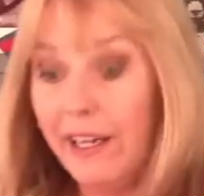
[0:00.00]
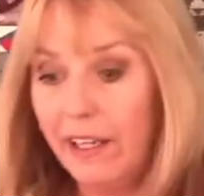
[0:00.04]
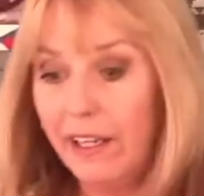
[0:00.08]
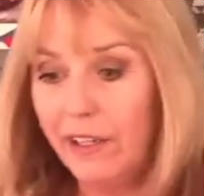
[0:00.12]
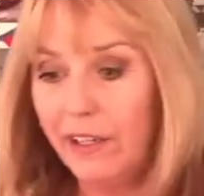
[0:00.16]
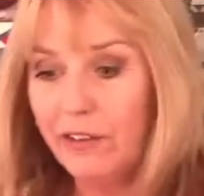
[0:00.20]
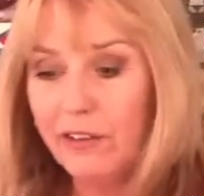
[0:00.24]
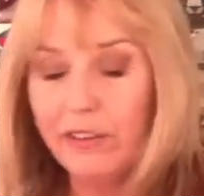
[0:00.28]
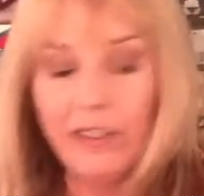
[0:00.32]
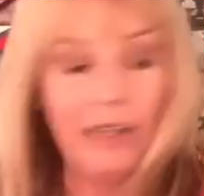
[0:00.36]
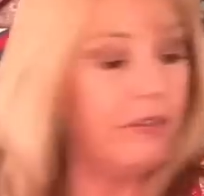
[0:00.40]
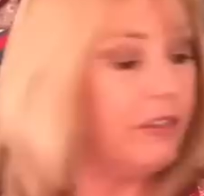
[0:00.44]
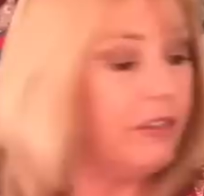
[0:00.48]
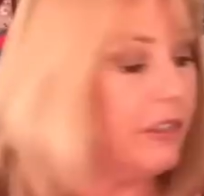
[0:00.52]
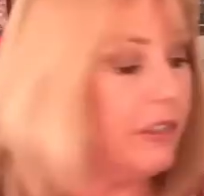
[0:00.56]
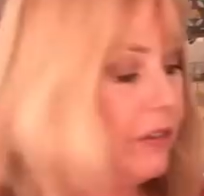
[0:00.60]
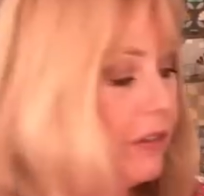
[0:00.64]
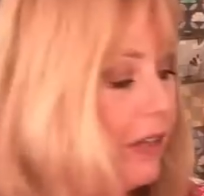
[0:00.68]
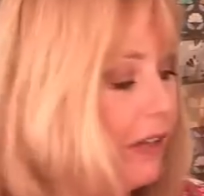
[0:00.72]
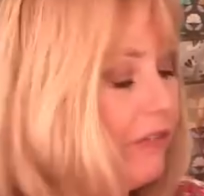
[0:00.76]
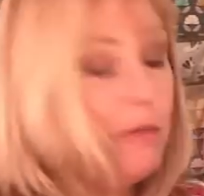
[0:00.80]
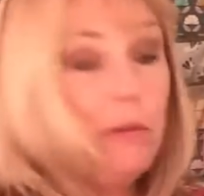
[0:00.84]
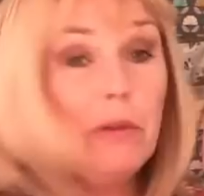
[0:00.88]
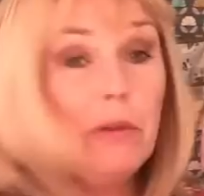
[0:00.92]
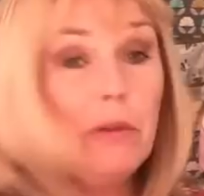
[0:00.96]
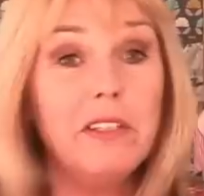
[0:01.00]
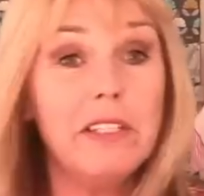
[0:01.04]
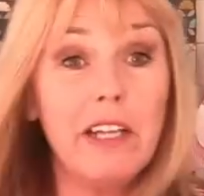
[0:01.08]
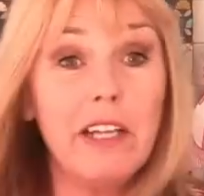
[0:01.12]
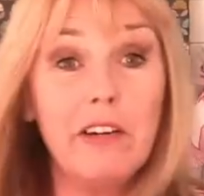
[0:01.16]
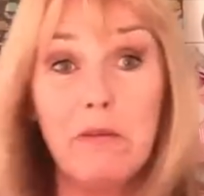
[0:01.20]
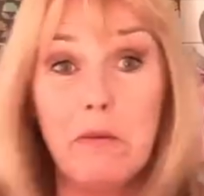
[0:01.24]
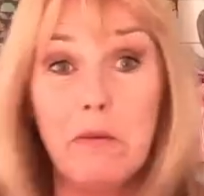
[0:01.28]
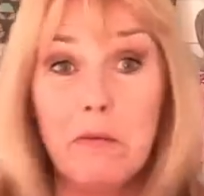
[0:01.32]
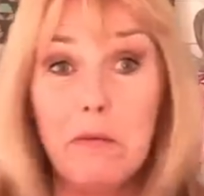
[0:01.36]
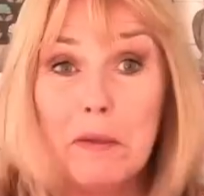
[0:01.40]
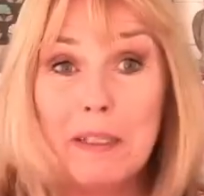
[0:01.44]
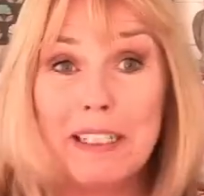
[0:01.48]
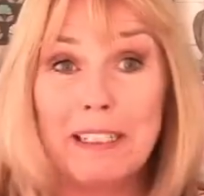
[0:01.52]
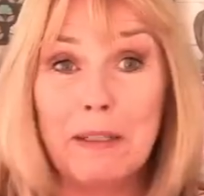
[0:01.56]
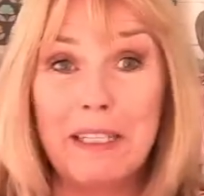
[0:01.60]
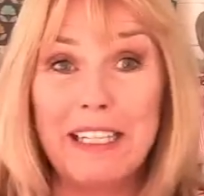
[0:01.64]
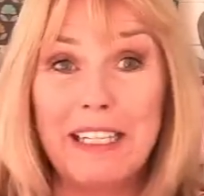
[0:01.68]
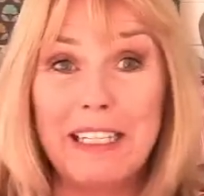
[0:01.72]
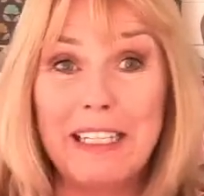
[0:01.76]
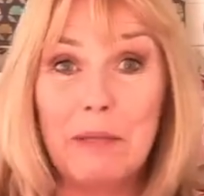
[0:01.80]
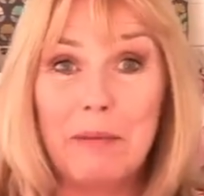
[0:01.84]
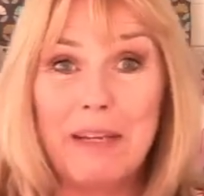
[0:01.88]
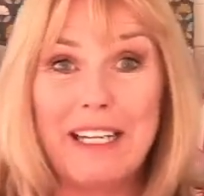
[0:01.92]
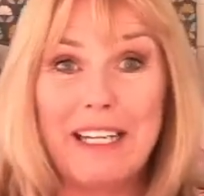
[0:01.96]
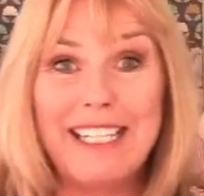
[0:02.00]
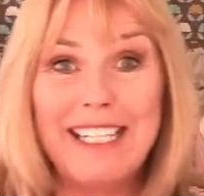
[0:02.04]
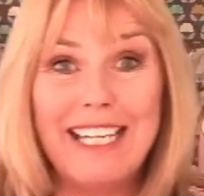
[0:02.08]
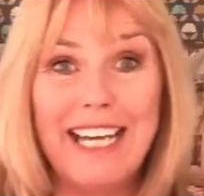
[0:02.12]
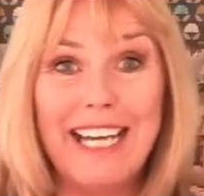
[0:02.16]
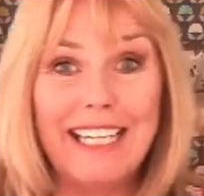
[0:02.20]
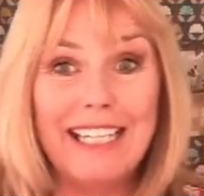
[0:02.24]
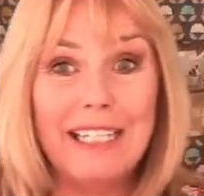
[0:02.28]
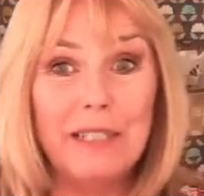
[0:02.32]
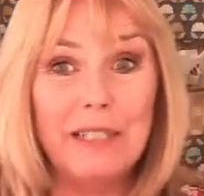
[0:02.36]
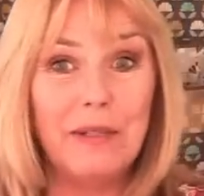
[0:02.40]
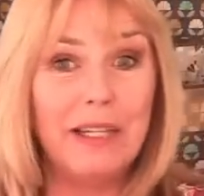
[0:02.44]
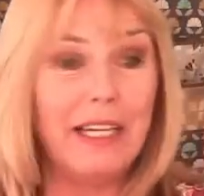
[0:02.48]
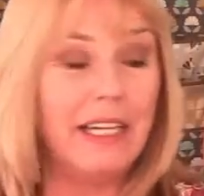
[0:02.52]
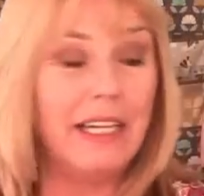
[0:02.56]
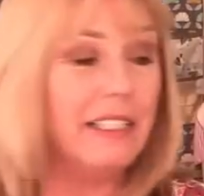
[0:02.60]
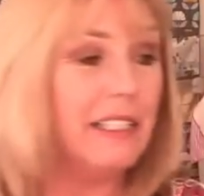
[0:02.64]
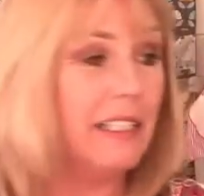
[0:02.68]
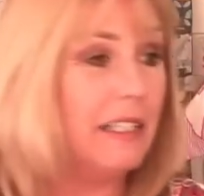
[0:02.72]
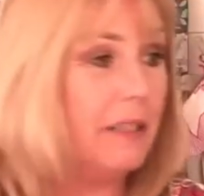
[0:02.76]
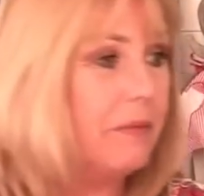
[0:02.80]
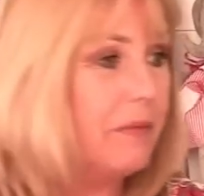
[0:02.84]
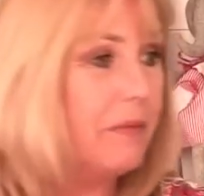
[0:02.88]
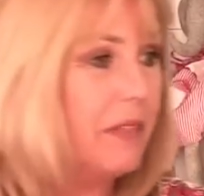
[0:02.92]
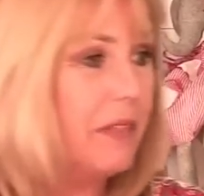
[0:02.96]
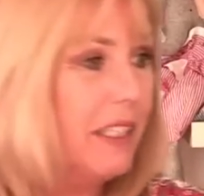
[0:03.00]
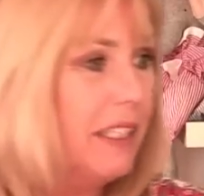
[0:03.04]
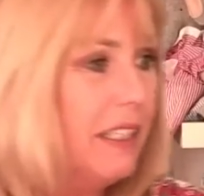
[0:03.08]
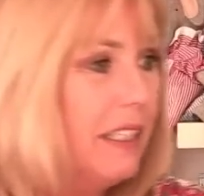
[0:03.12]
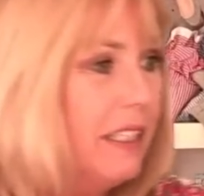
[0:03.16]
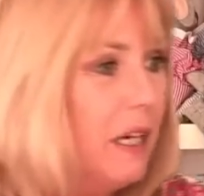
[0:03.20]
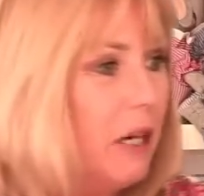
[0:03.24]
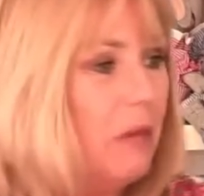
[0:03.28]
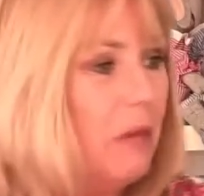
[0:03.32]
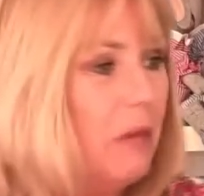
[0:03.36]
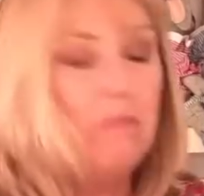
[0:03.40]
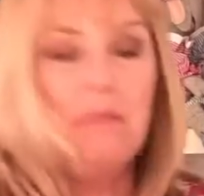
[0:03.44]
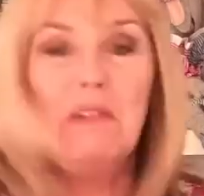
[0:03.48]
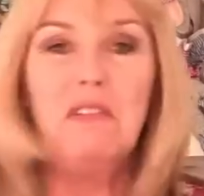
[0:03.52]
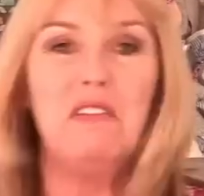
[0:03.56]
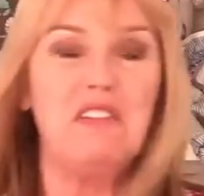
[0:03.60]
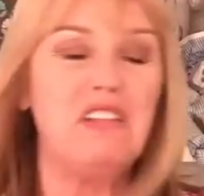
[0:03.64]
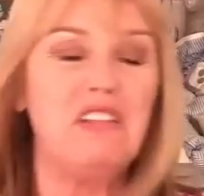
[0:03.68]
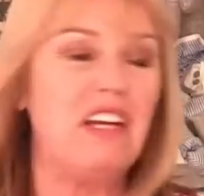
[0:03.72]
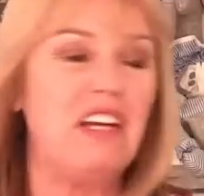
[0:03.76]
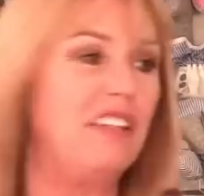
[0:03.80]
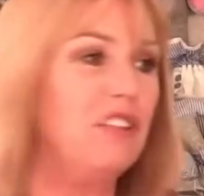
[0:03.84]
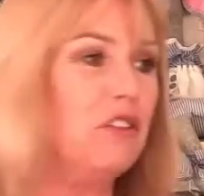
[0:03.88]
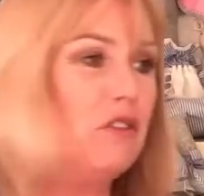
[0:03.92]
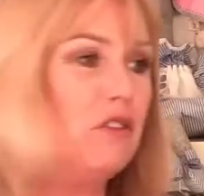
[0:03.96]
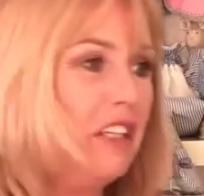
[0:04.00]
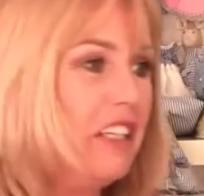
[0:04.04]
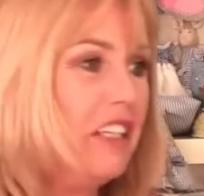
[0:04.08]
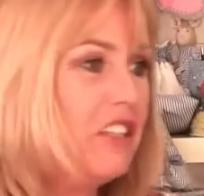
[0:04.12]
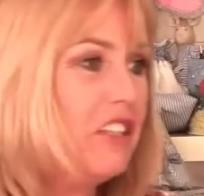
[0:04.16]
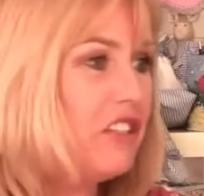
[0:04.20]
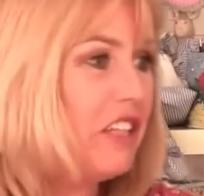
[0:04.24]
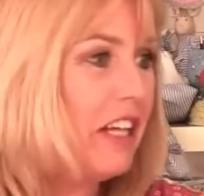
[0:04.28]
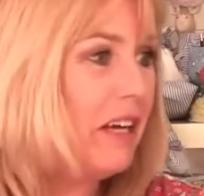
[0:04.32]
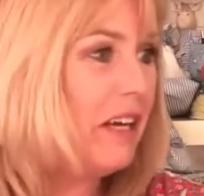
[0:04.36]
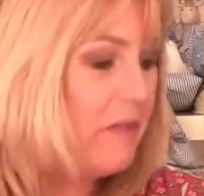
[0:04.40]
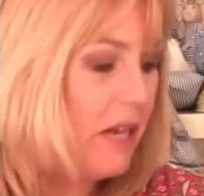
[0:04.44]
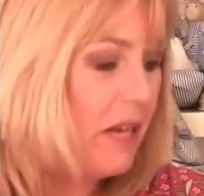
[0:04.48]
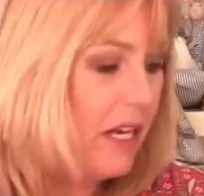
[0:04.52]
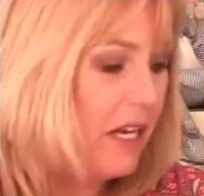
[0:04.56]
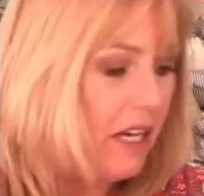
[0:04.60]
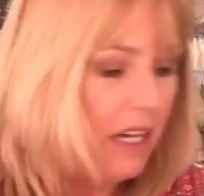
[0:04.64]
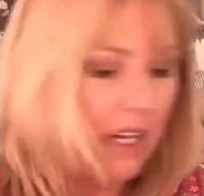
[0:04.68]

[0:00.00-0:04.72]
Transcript: Hello, good afternoon, everybody. Sorry I'm a little bit late. We had a, Bit of a technical hitch there.